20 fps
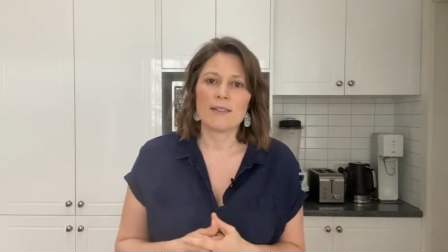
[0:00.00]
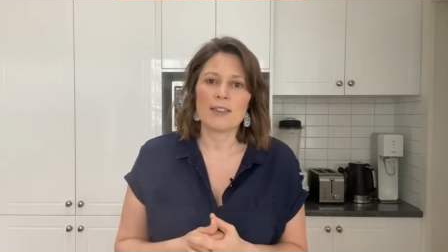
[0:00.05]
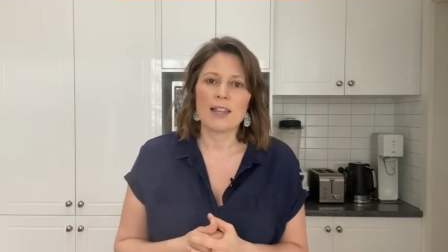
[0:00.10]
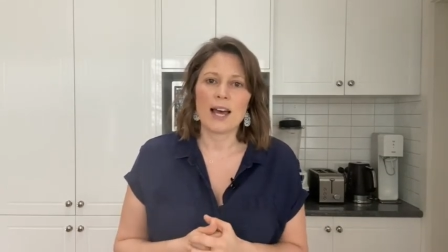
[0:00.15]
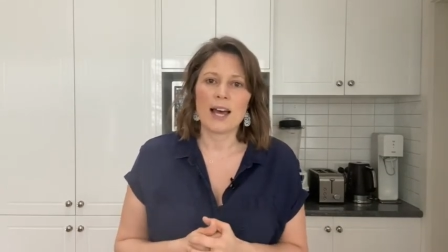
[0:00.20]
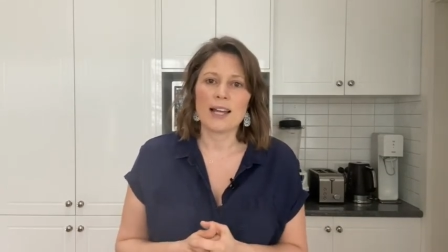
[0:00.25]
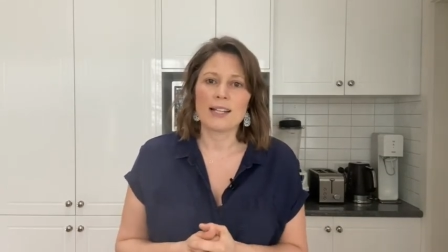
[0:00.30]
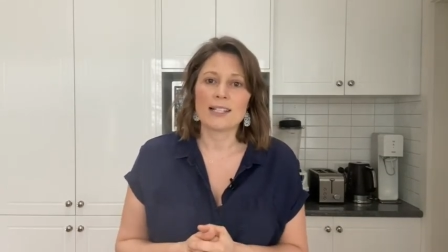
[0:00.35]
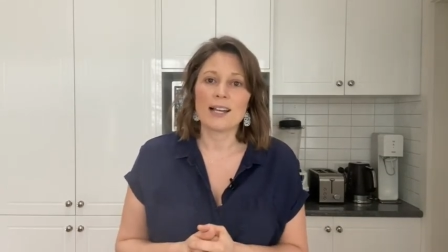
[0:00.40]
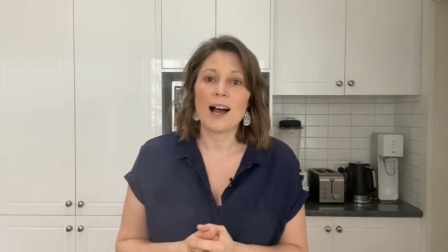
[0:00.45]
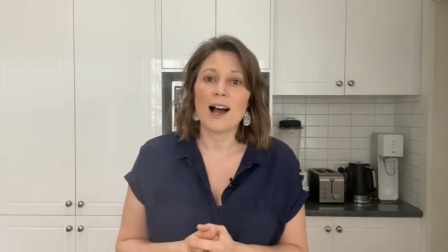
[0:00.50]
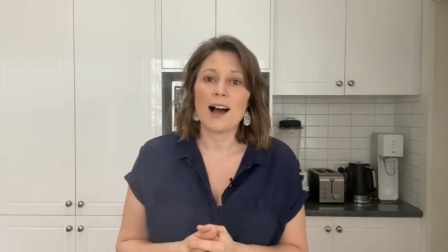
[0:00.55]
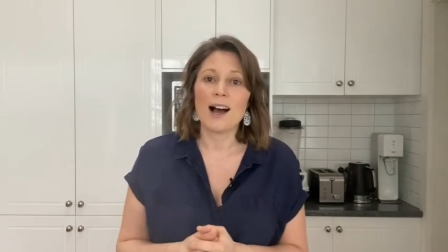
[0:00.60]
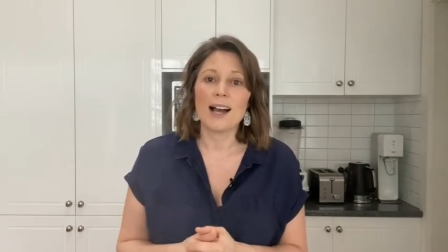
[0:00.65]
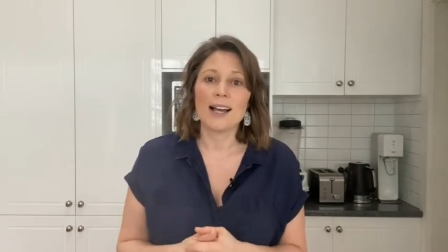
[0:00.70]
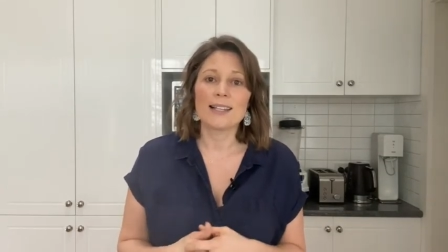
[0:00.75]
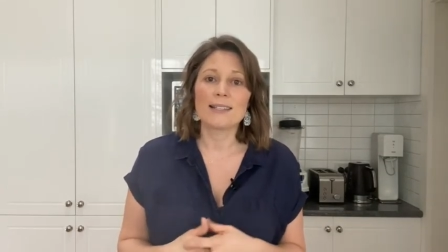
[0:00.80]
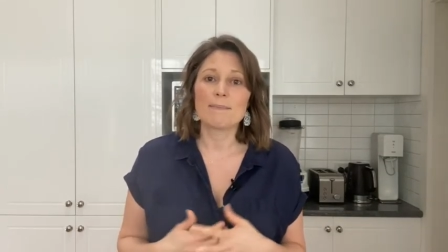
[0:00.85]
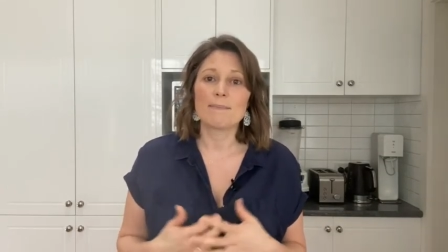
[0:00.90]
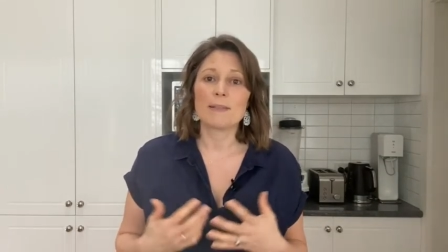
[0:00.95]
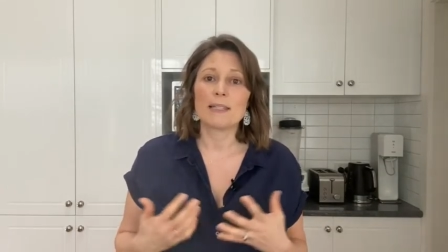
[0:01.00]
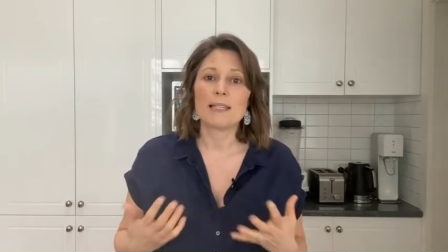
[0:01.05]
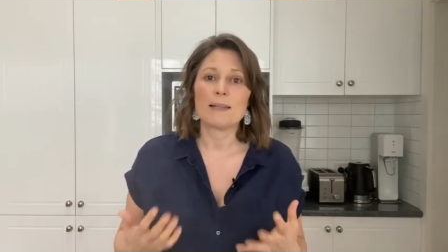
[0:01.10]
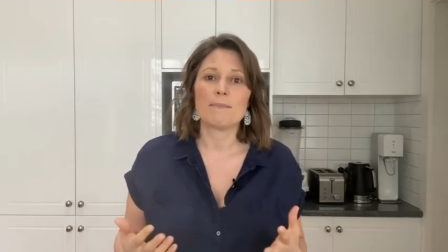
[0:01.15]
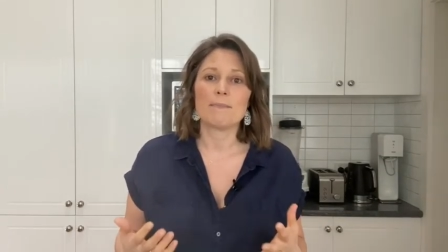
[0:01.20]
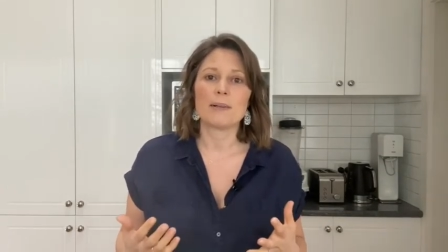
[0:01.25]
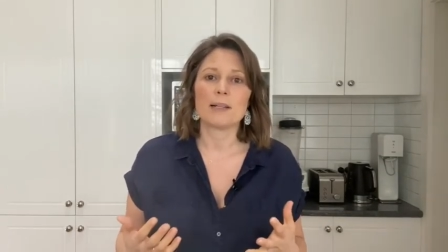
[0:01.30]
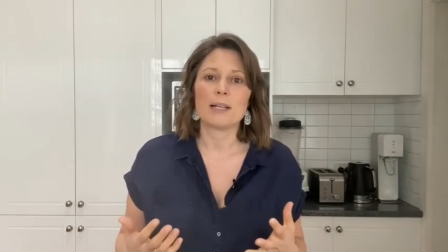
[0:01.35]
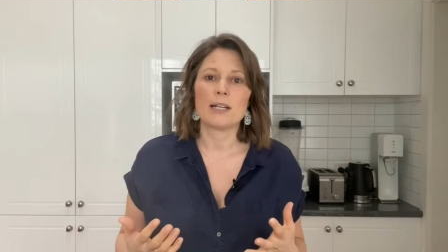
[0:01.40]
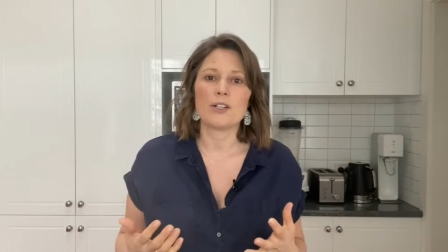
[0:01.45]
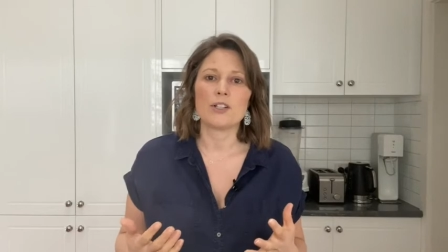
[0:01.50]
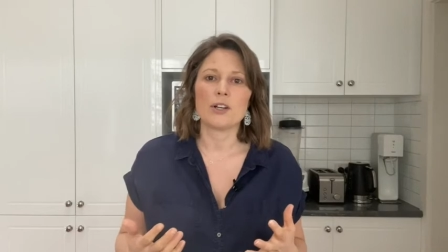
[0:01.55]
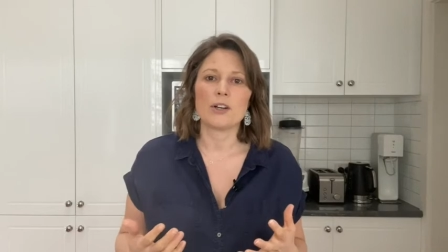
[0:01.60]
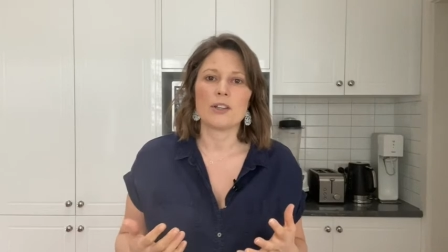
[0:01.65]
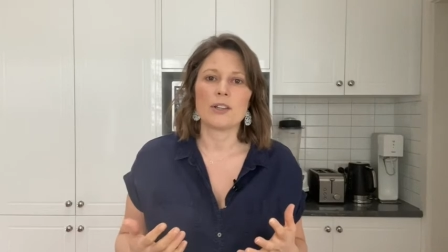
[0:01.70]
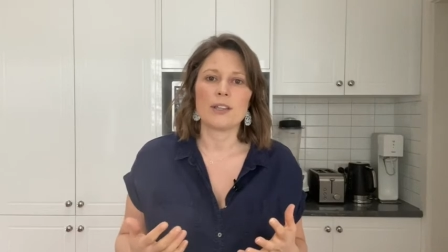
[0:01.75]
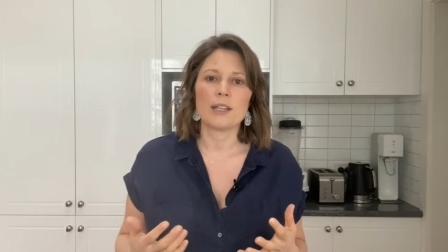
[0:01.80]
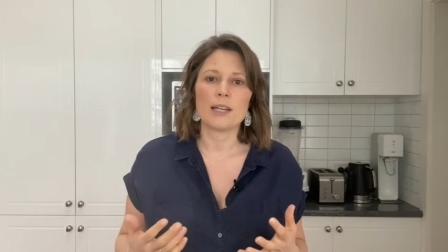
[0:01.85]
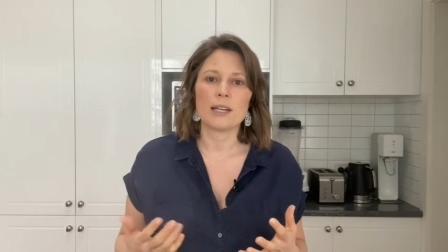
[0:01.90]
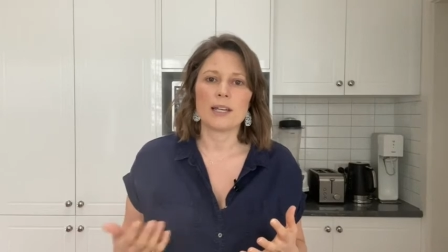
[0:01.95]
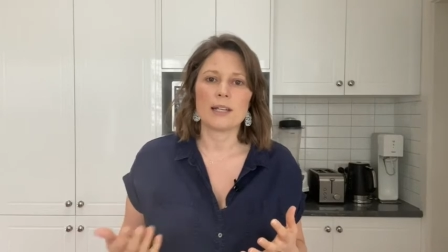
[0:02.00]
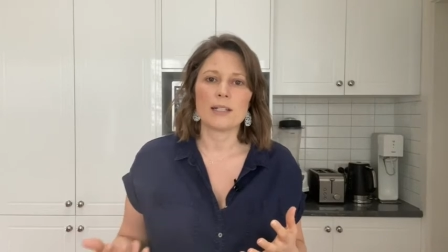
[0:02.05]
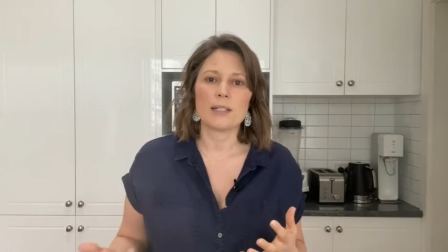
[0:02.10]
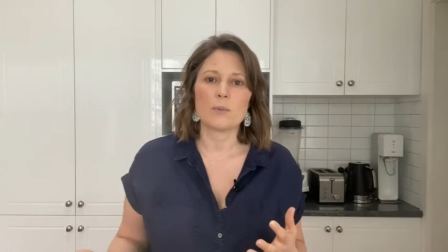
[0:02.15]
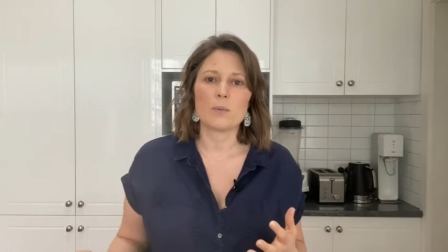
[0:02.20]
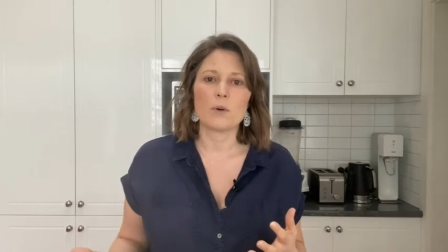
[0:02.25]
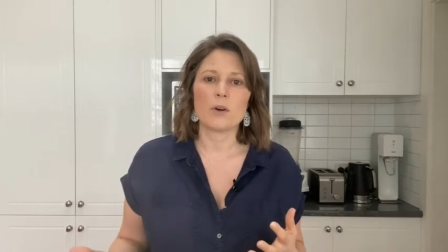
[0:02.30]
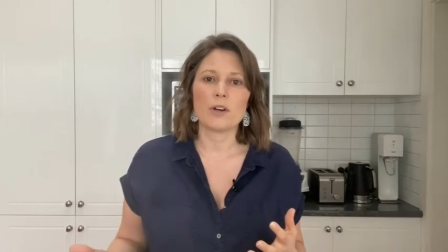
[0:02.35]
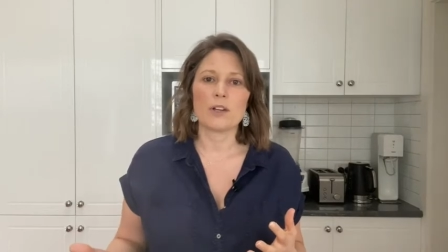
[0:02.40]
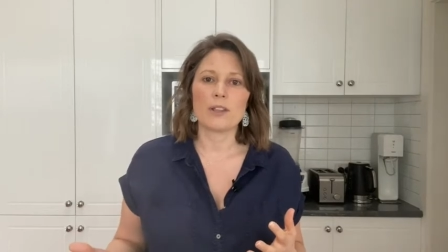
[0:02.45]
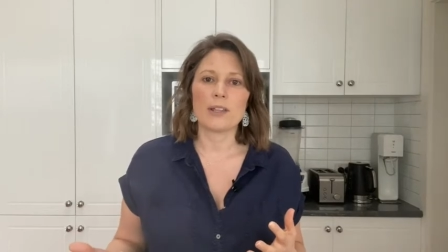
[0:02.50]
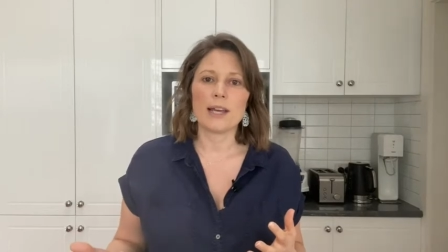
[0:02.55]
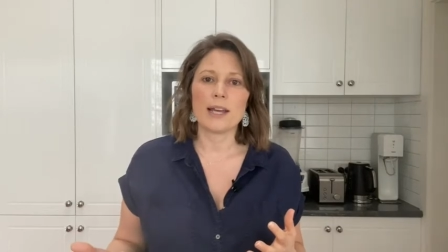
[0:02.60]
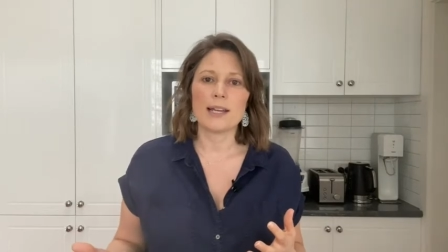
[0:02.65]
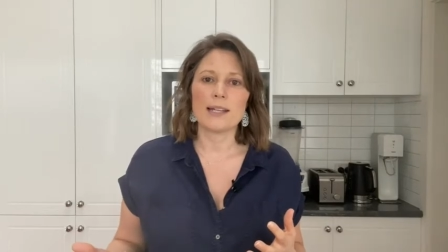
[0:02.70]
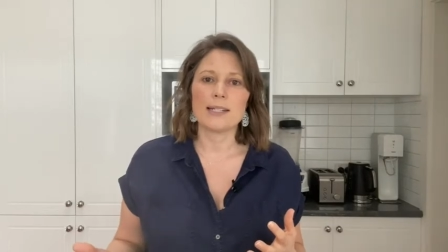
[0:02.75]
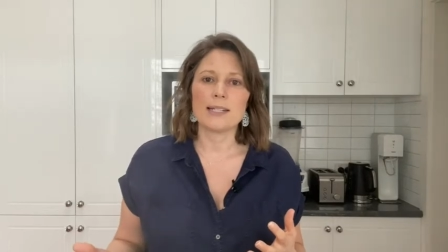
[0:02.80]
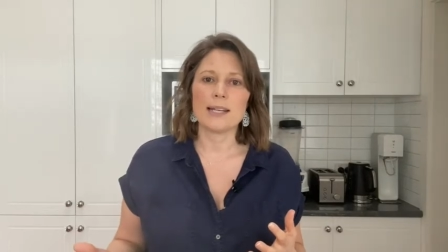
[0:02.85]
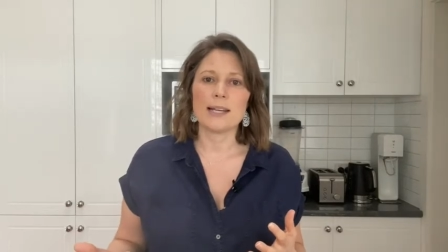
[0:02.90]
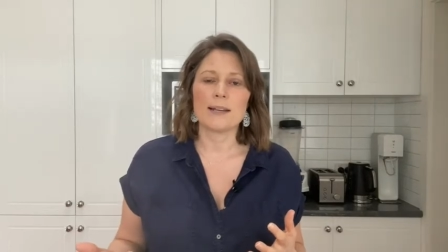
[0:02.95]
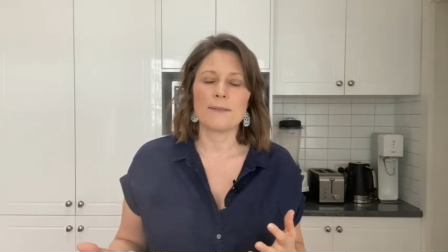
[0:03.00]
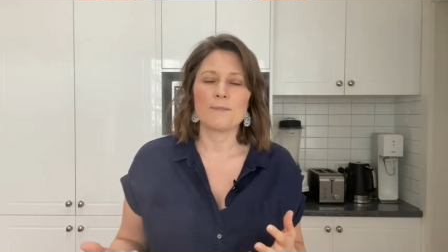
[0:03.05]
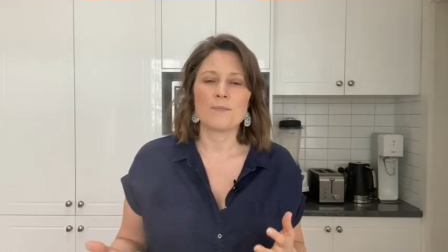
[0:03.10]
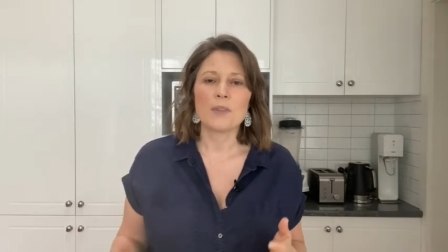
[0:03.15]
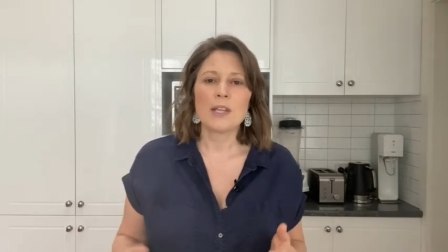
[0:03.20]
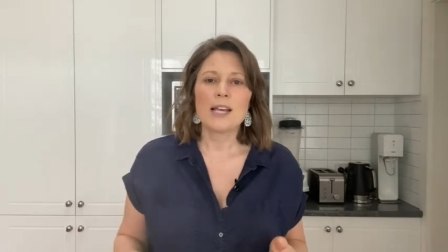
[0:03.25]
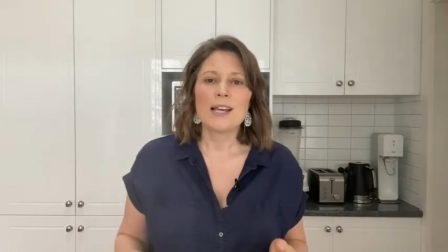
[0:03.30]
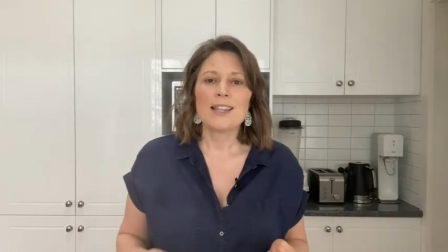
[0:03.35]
that I simply don't think it's worth eating.